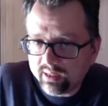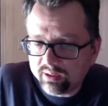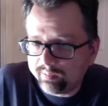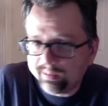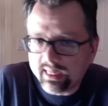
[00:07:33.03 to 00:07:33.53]

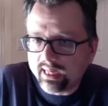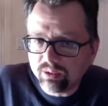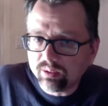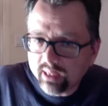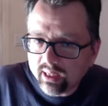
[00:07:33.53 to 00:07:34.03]
They'd be like, I
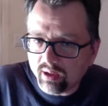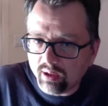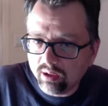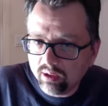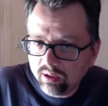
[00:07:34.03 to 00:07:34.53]
don't care.
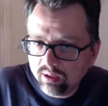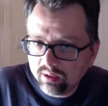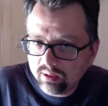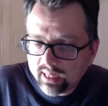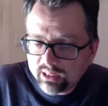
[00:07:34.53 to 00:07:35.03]

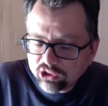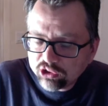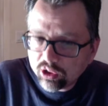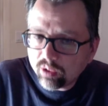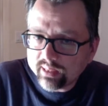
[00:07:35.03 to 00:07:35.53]
I just
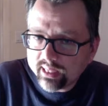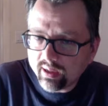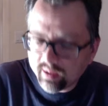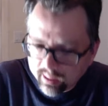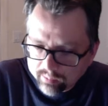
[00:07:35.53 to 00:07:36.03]
don't
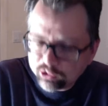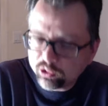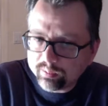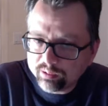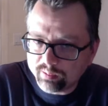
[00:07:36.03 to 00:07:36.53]
care. I'm a
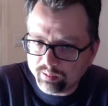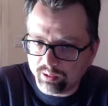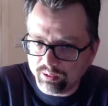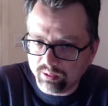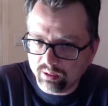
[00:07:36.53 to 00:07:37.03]
Trump
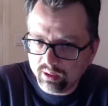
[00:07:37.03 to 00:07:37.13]
supporter.